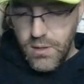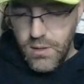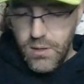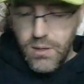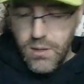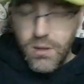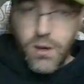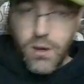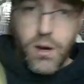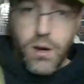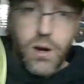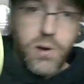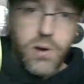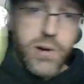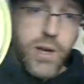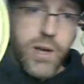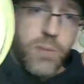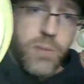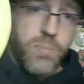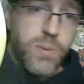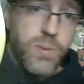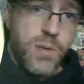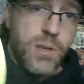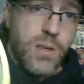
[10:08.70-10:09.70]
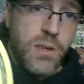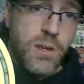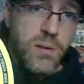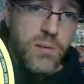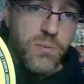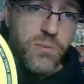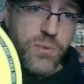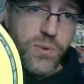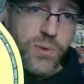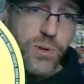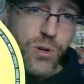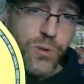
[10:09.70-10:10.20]
RIP
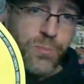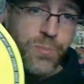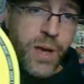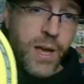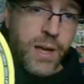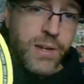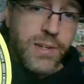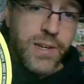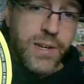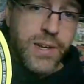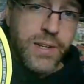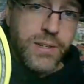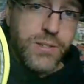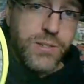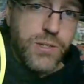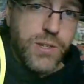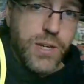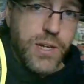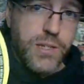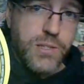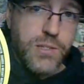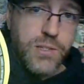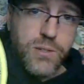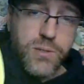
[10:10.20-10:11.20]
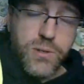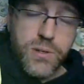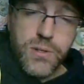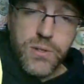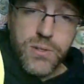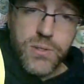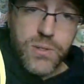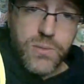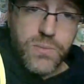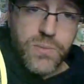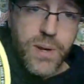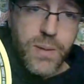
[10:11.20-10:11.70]
Rogue Magnetics. You guys know I used
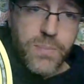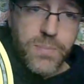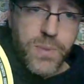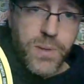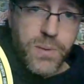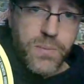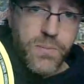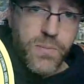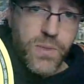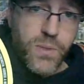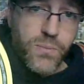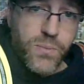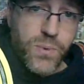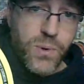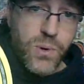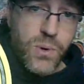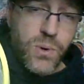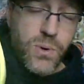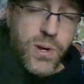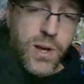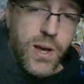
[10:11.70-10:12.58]
to rep the Rogue.